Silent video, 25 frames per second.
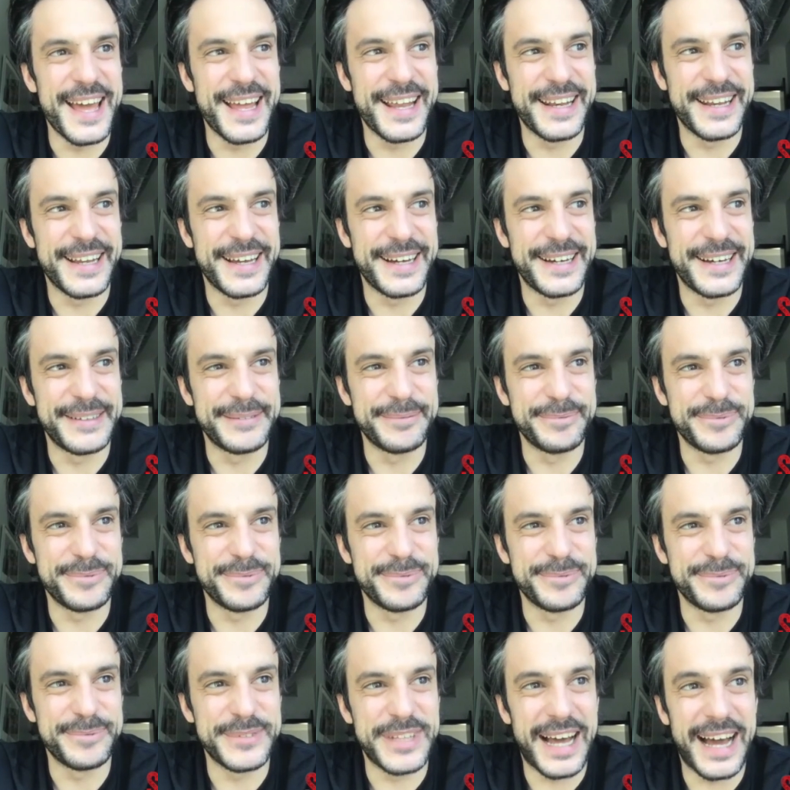Um,
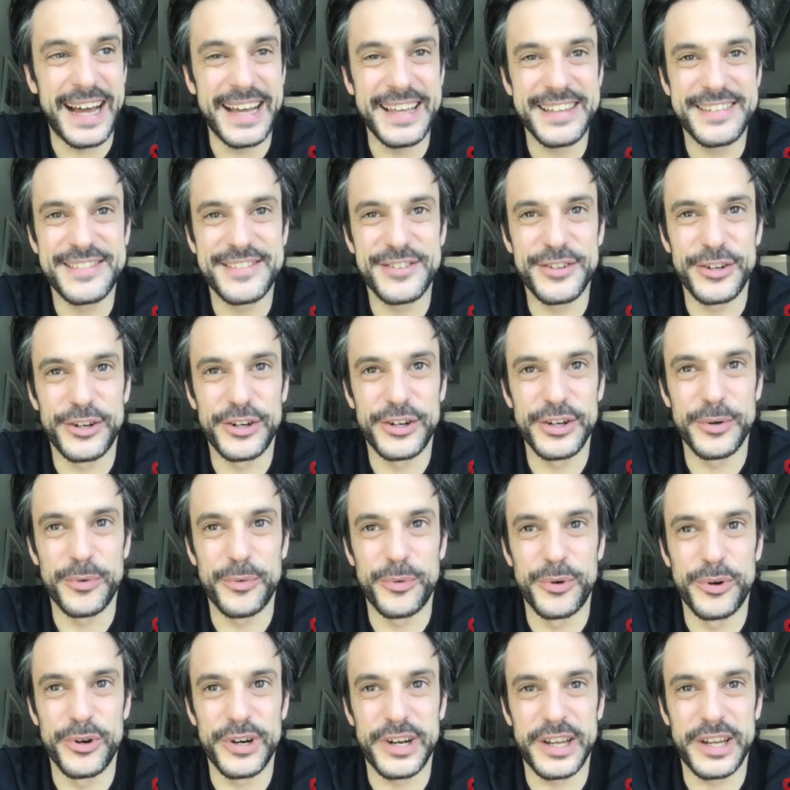I started
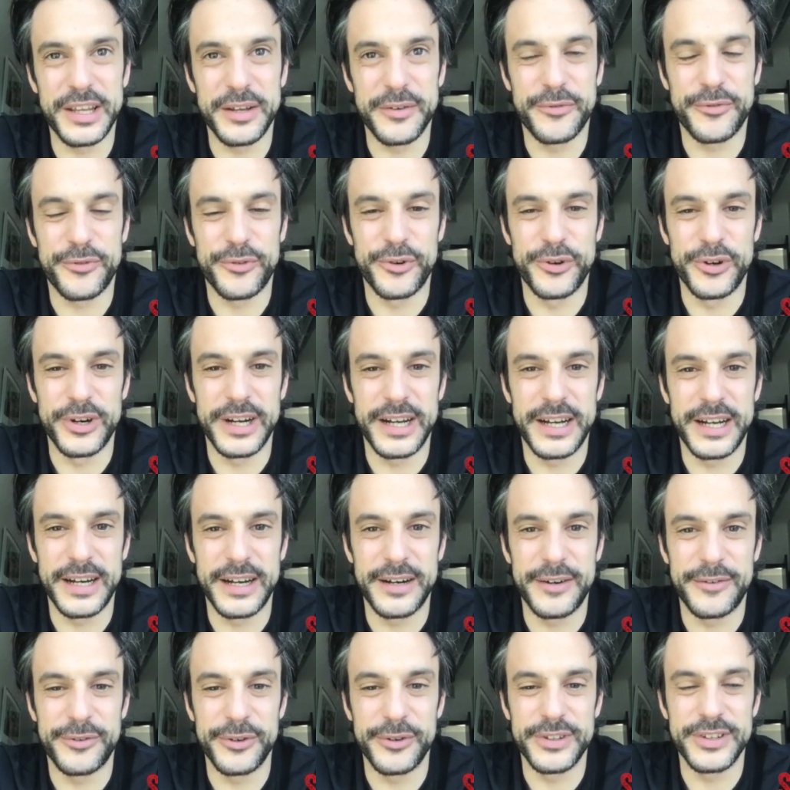working for uh,
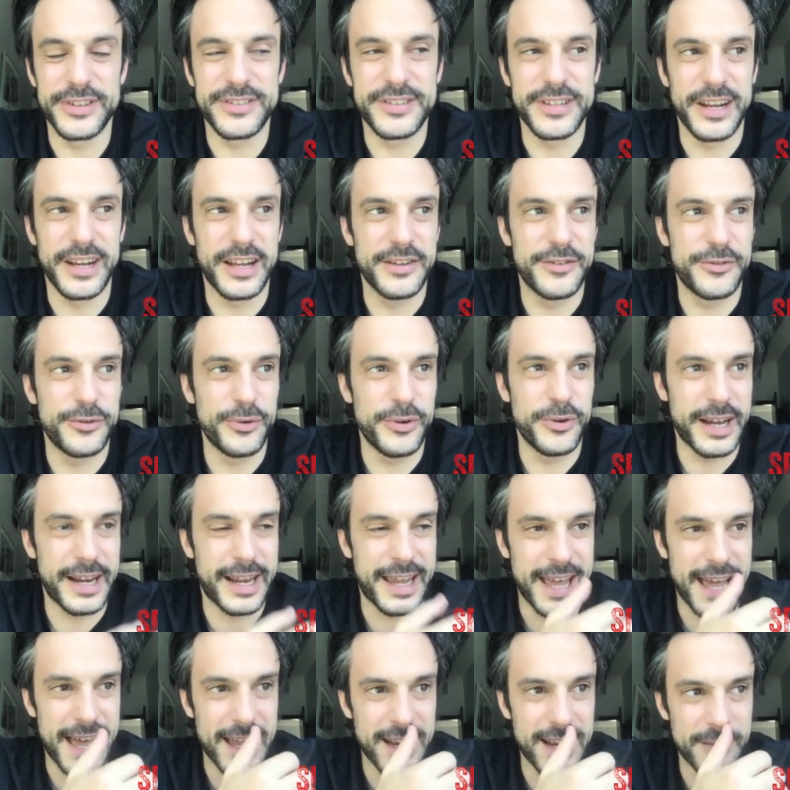for the Stella Azzurra
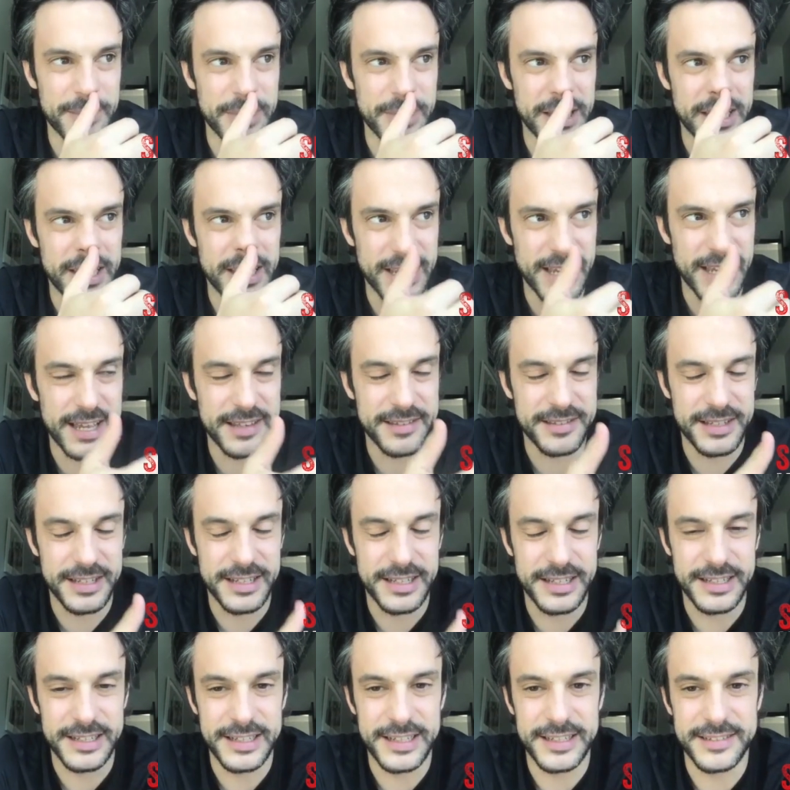Academy as
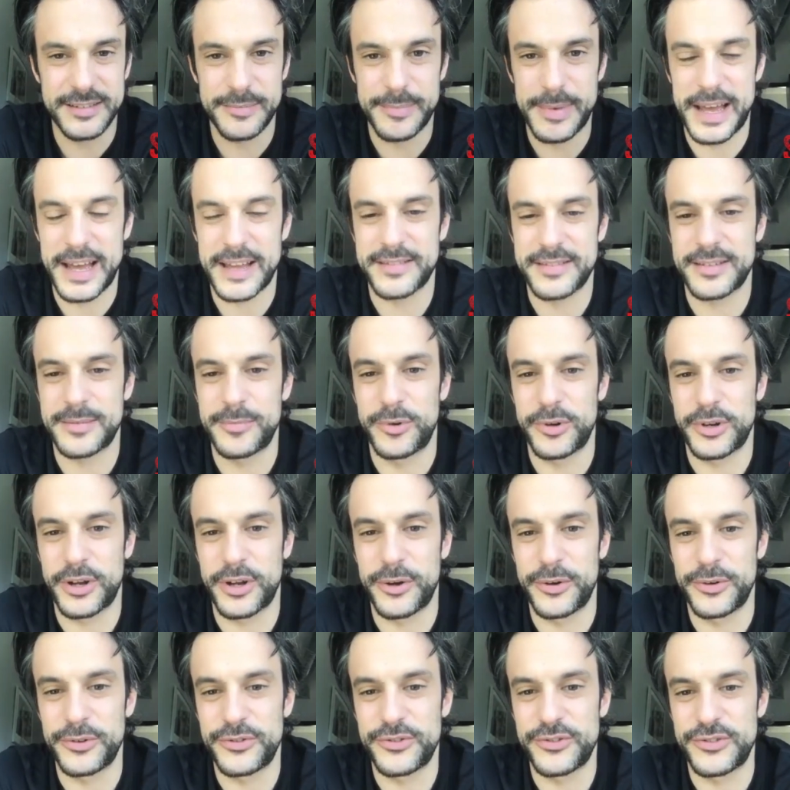a as a basketball
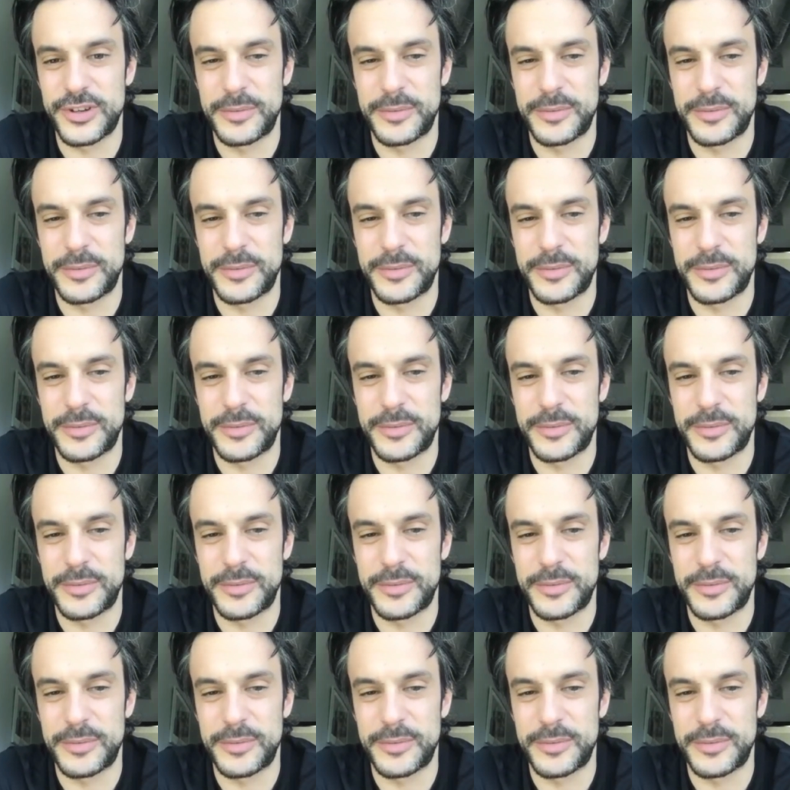coach.